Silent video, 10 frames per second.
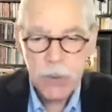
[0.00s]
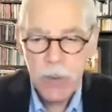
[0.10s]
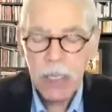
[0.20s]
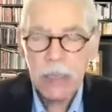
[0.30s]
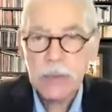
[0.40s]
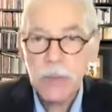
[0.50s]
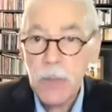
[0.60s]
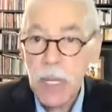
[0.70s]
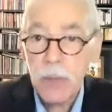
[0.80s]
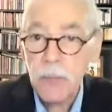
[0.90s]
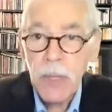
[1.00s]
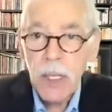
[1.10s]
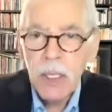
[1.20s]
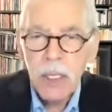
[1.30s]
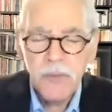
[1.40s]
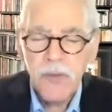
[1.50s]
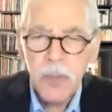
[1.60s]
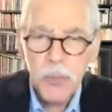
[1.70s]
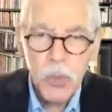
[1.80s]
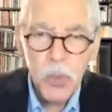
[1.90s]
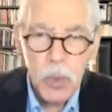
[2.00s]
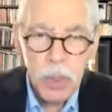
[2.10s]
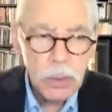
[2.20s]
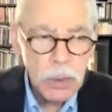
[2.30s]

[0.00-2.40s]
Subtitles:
make, is we make a very poor